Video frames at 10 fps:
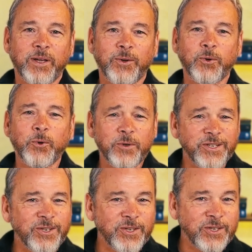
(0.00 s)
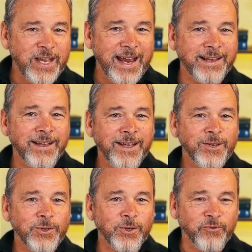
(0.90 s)
Who is Jesus saying
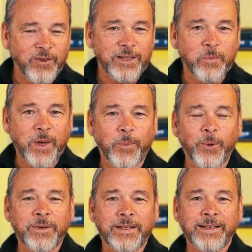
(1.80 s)
should feed the people?